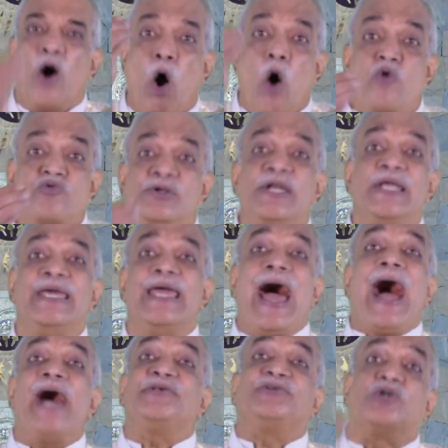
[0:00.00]
only
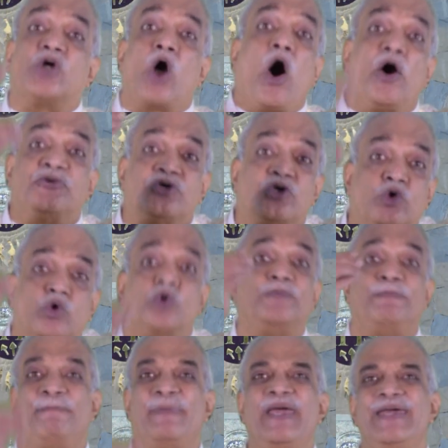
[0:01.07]
as God could
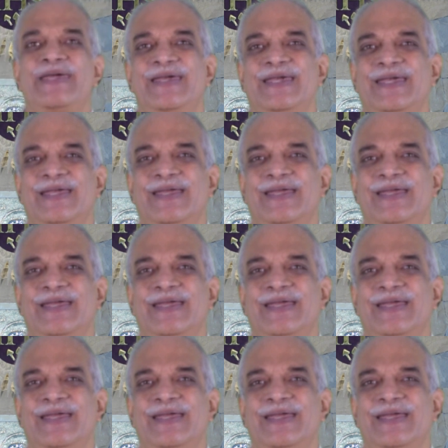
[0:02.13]
be.